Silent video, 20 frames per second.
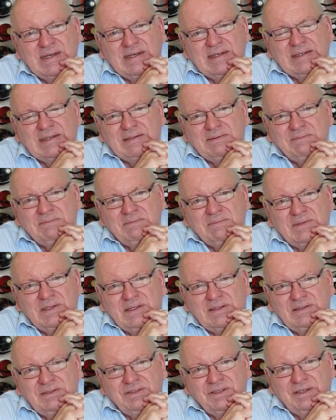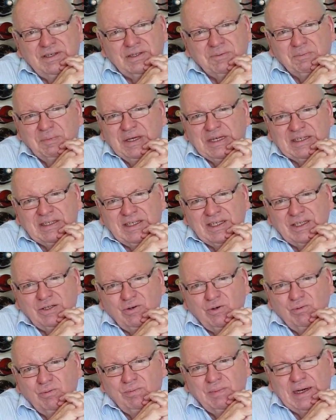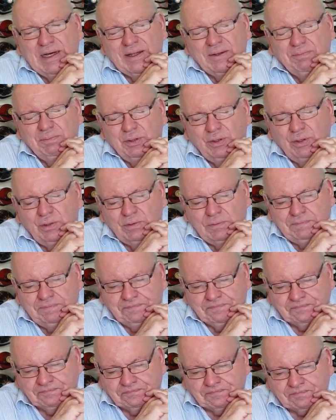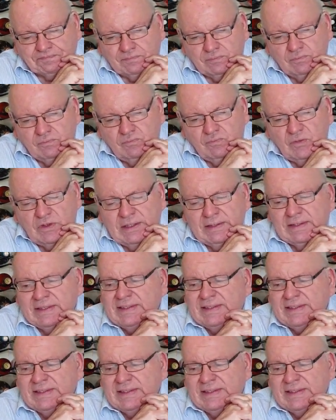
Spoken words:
at a picnic or by the pool. The